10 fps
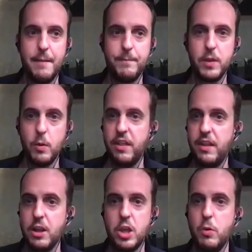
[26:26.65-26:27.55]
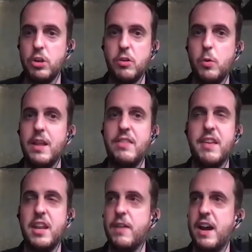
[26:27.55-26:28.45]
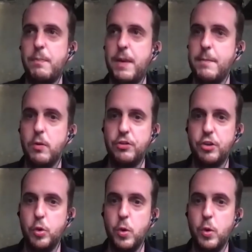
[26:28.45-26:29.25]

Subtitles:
whether you want to incentivize people to